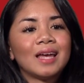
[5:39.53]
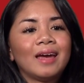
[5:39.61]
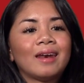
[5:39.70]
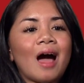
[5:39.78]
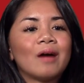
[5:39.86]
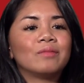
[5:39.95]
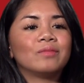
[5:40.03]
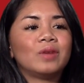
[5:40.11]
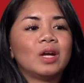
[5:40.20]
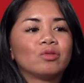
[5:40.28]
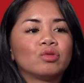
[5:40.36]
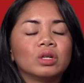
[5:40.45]
and
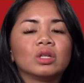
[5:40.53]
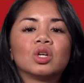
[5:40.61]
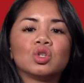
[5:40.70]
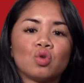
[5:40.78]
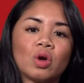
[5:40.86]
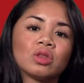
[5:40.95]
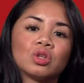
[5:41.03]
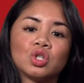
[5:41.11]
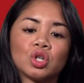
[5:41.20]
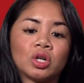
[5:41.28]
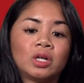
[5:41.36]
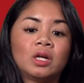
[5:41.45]
I'm really enjoying the
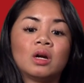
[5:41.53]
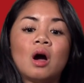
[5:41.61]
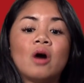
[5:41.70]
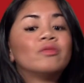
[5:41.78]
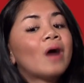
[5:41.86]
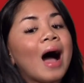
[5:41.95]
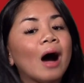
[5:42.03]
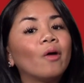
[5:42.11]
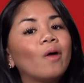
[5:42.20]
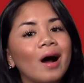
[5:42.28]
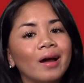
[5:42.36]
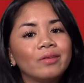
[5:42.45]
journey of
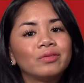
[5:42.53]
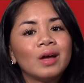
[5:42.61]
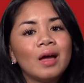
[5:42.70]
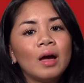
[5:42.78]
how I've